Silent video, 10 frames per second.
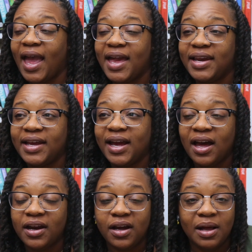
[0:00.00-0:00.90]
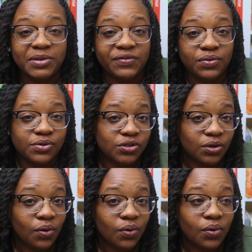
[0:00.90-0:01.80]
and it kind of comes full
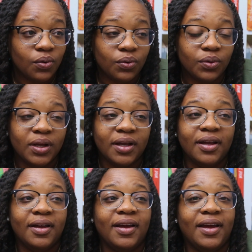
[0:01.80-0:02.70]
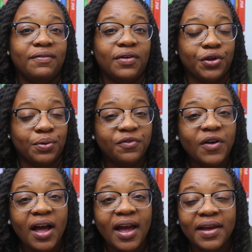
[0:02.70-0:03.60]
circle in volume
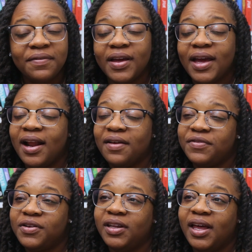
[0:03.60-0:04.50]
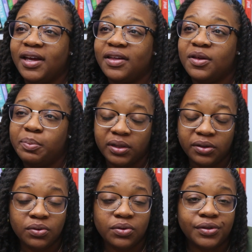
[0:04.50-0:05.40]
5, and I feel like the
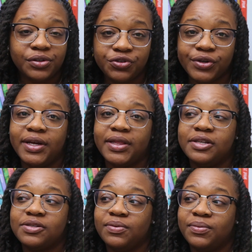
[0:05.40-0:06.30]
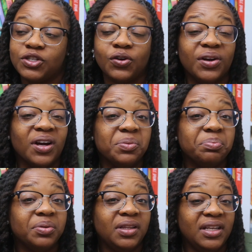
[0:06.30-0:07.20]
political intrigue in this one was on a
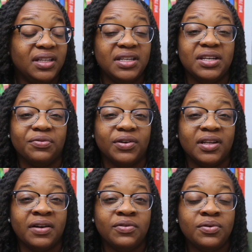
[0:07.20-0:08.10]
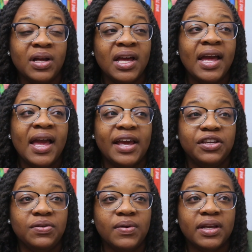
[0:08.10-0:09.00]
completely different level,
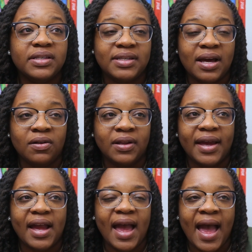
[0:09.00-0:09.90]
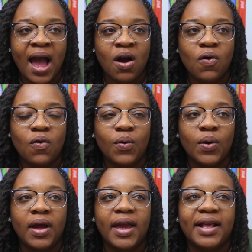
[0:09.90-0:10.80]
and you can tell like how
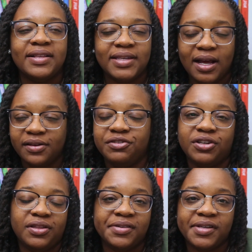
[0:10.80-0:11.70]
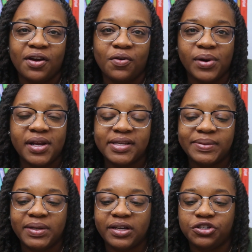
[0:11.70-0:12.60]
intelligent this heroine is,
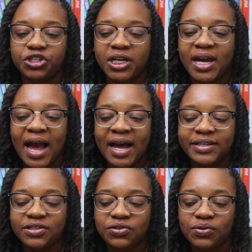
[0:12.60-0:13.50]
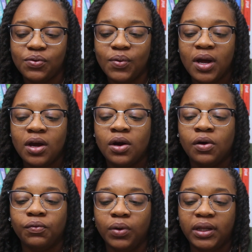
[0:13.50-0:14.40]
because she has to
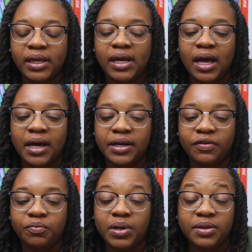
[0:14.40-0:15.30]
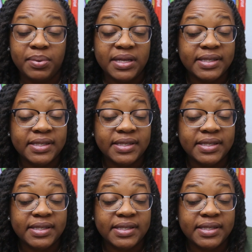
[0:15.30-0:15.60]
really kind of put